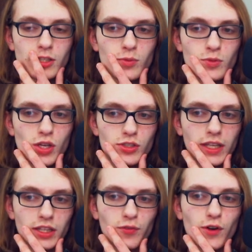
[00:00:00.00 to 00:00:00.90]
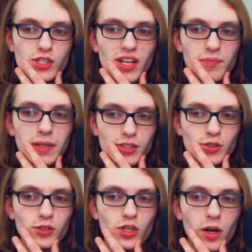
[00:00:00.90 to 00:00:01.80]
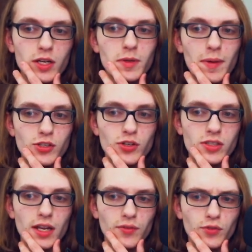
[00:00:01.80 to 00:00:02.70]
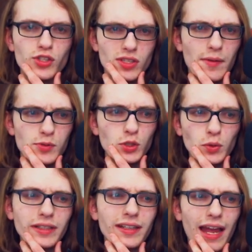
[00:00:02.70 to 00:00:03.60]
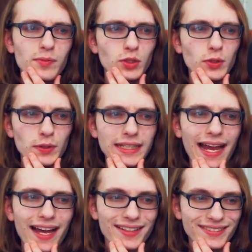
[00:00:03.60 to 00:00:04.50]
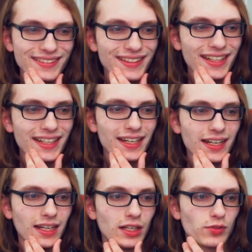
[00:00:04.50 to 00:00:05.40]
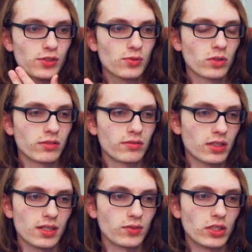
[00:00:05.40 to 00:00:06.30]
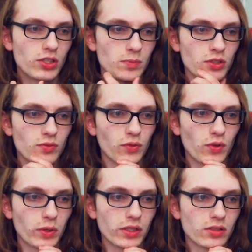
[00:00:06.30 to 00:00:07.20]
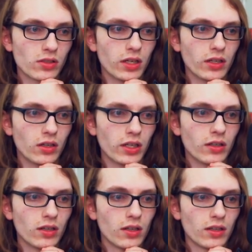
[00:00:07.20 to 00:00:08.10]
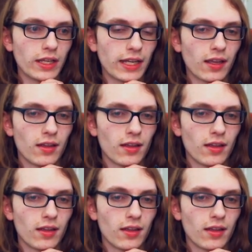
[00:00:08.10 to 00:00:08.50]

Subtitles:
Doom was also like the first FPS, so there's going to be major design differences. Absolutely, yeah. First one doesn't have near as much of a focus on like